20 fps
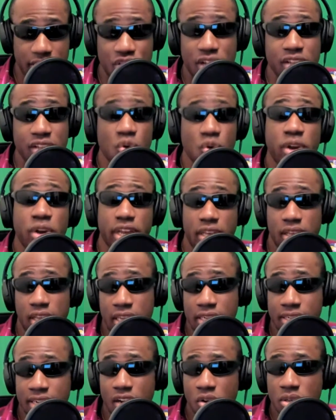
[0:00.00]
chance. Okay,
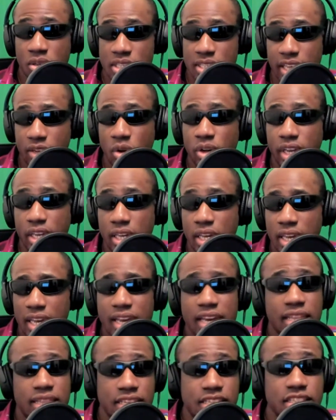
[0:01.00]
a dark horse is like, okay,
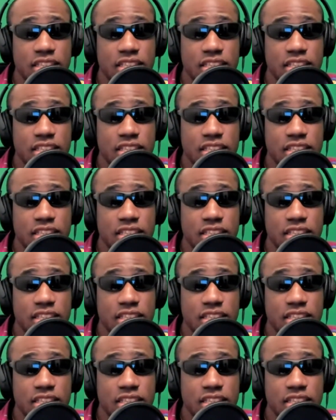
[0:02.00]
this